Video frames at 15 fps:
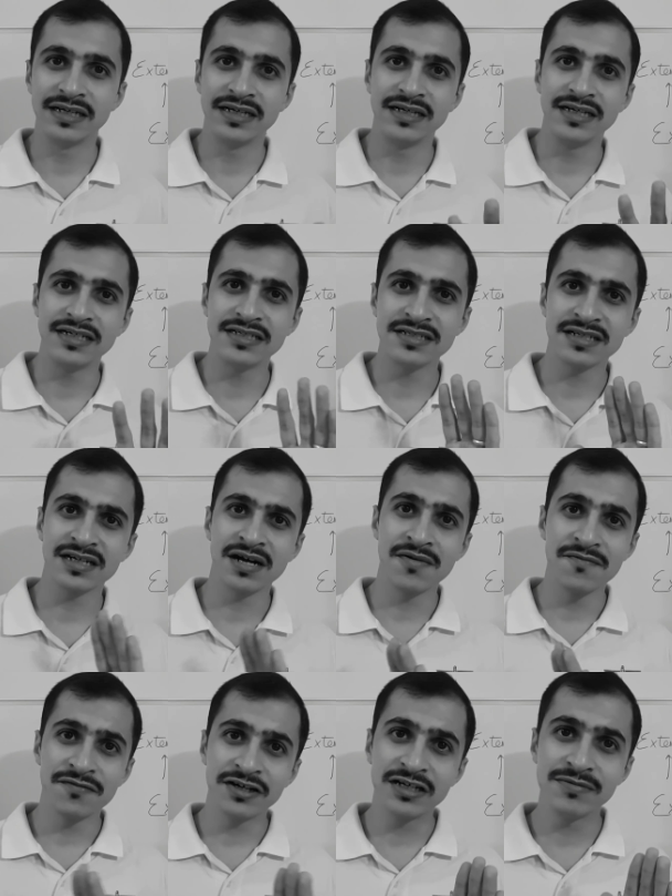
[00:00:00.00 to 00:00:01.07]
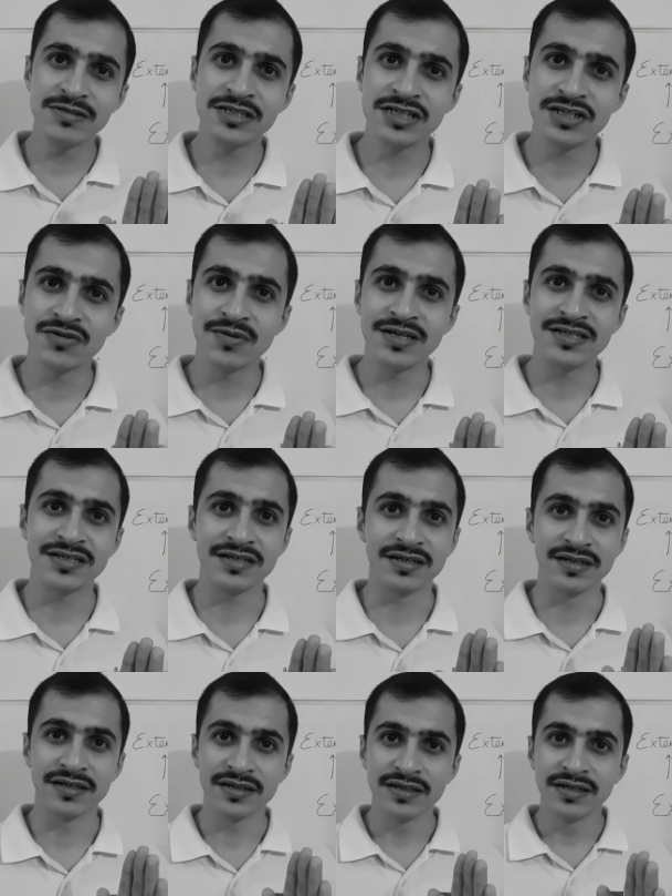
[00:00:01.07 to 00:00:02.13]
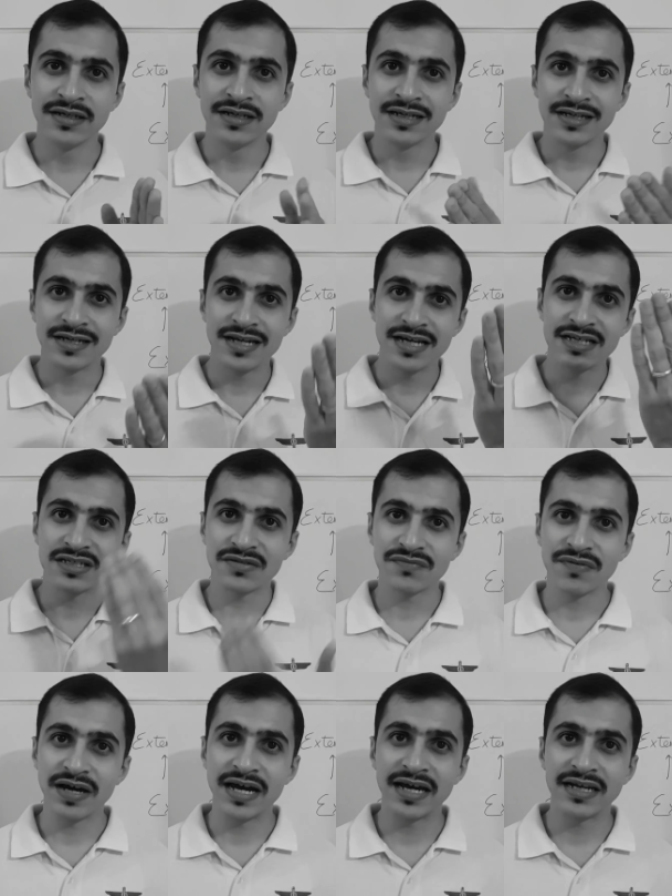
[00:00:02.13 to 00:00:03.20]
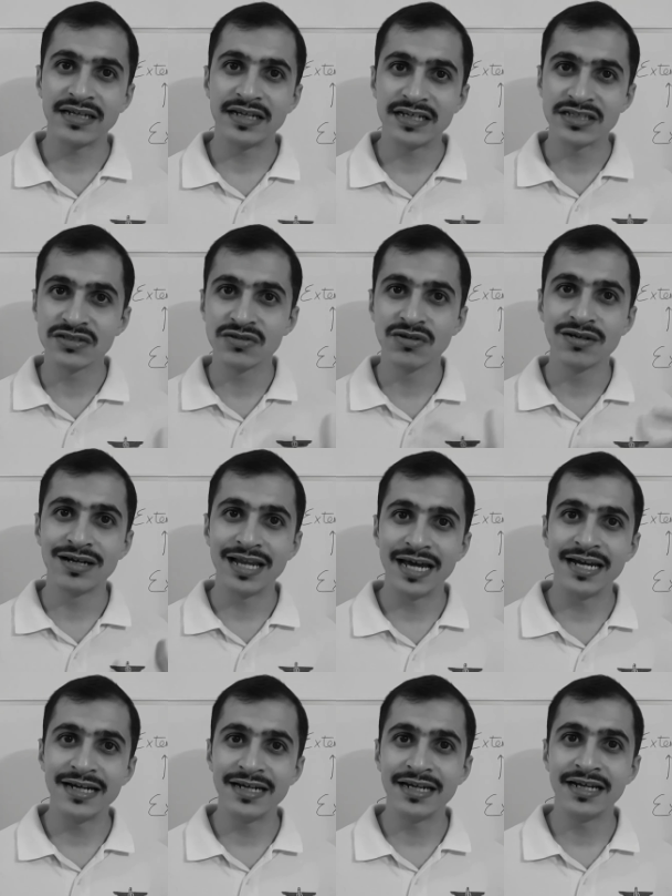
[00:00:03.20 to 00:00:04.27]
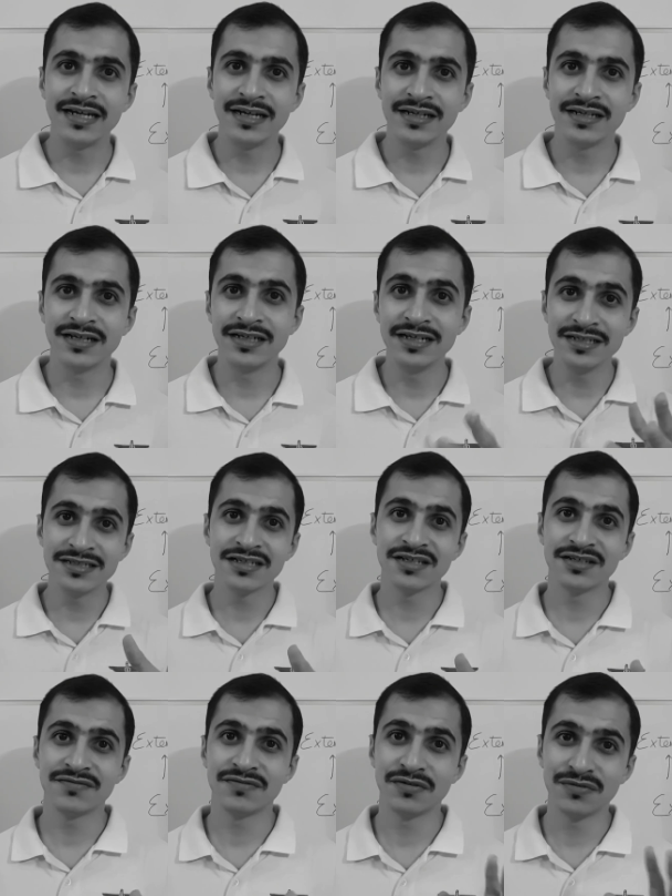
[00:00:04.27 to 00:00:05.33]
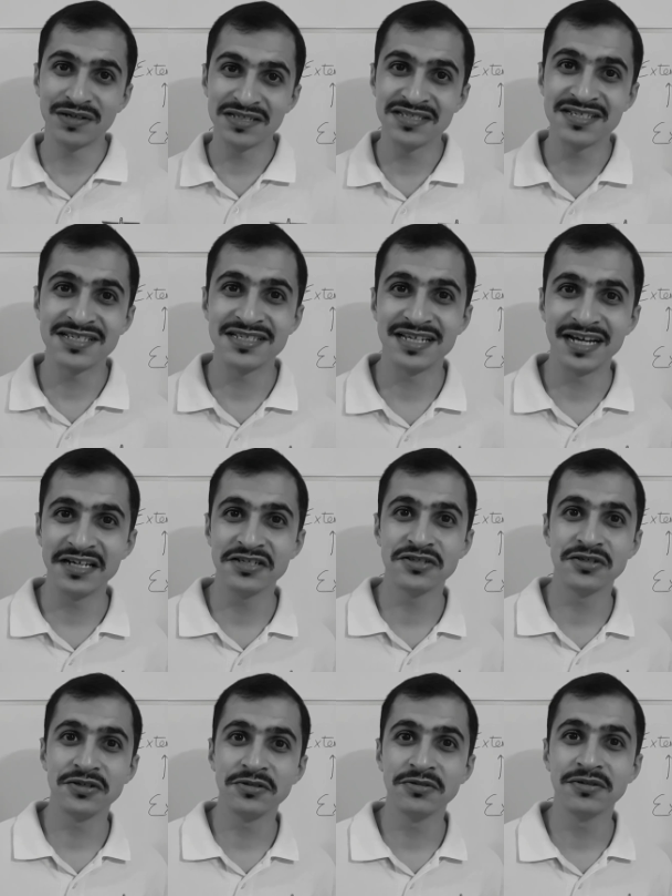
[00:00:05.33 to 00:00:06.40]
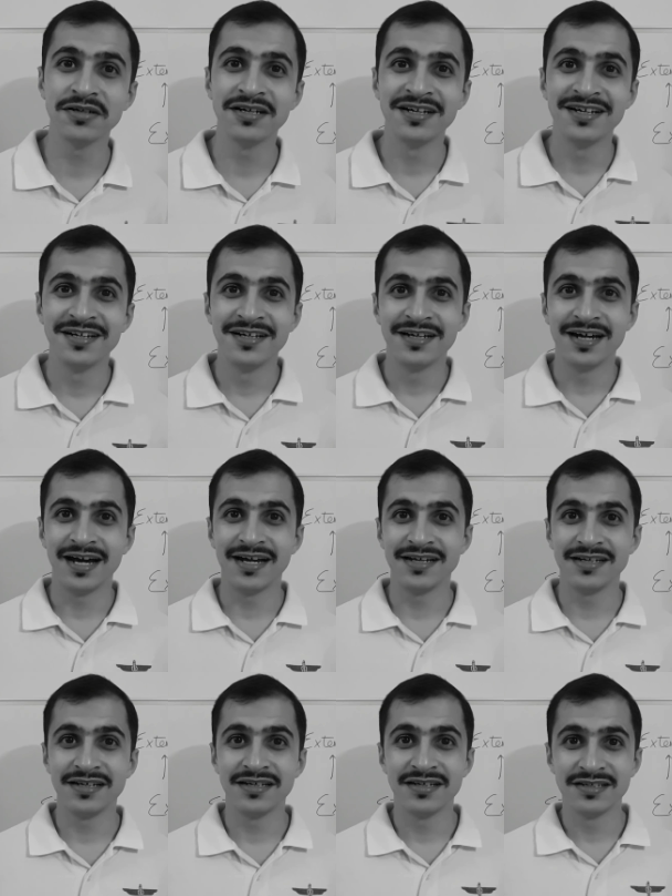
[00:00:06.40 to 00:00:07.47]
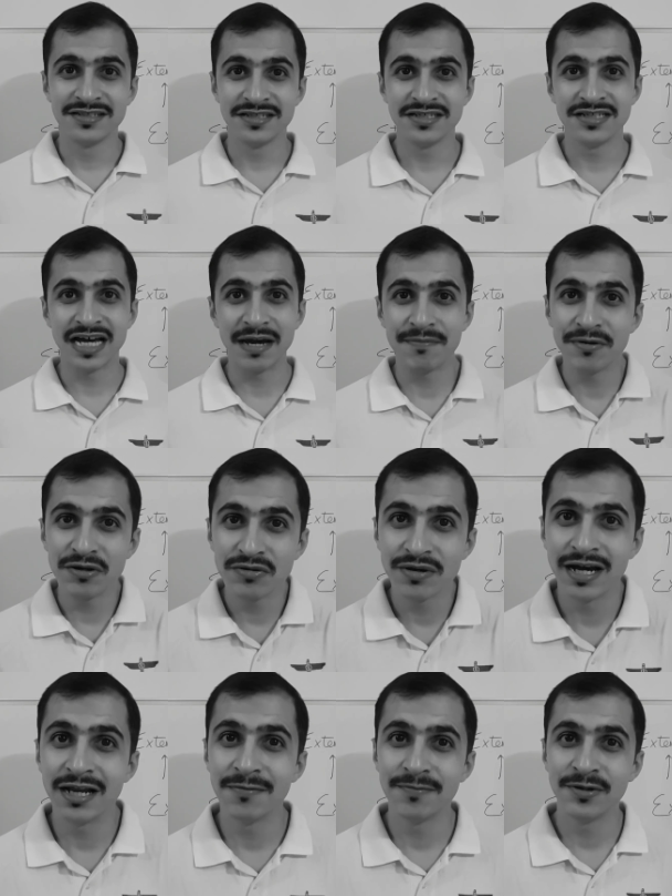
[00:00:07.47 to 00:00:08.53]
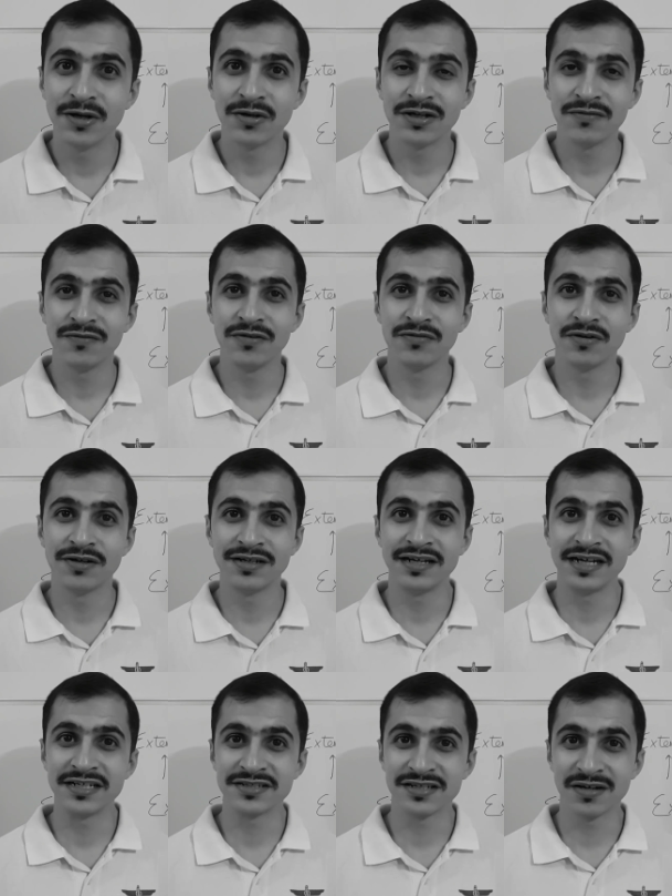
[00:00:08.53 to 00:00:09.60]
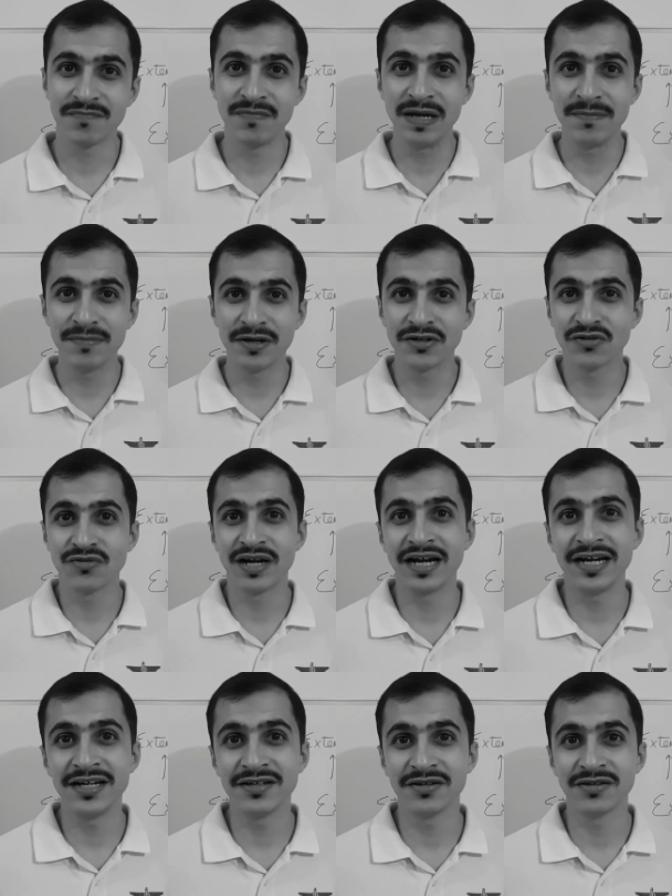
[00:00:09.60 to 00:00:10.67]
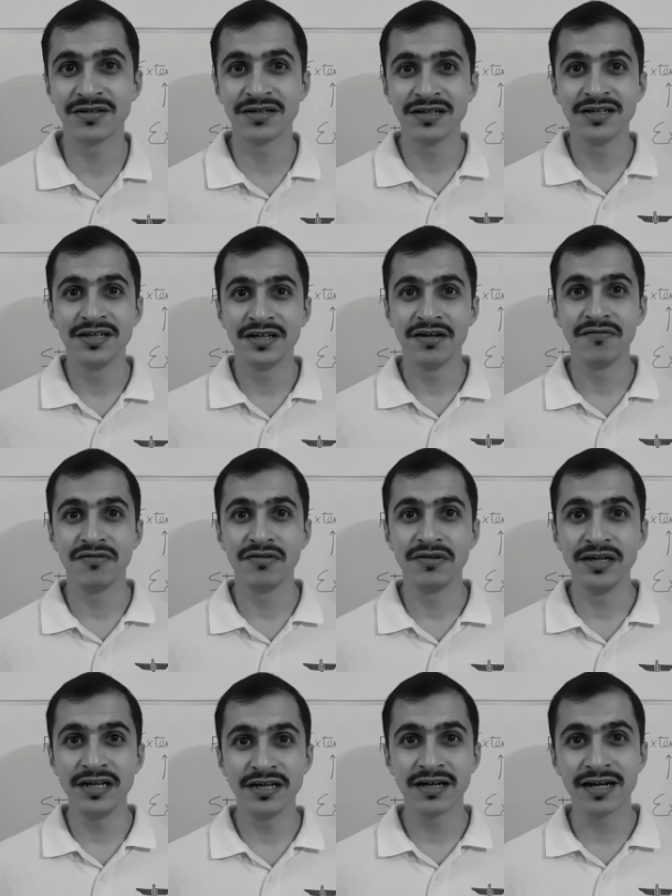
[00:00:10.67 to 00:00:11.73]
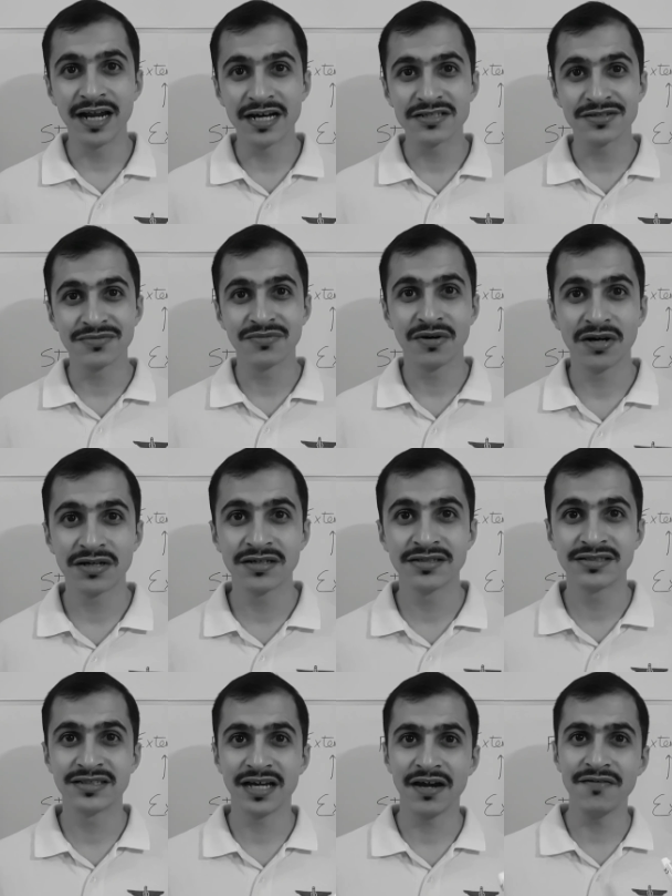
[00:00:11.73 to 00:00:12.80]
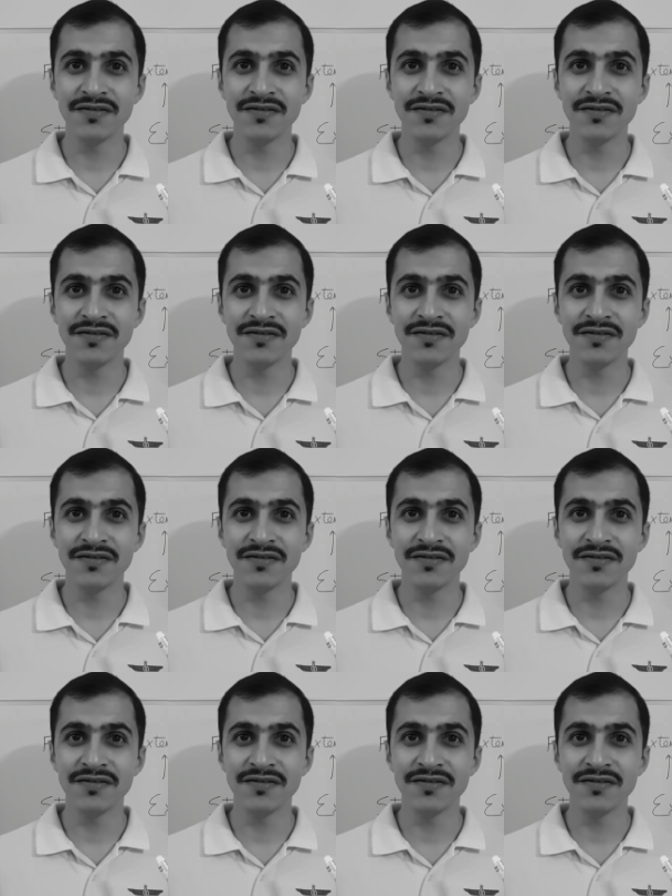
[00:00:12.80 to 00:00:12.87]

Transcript: the, it is a comfortable situation. There's fan, there's good lighting, the teacher for once is nice to you, and she is happy to help you out if you want extra paper to write or if you need a glass of water.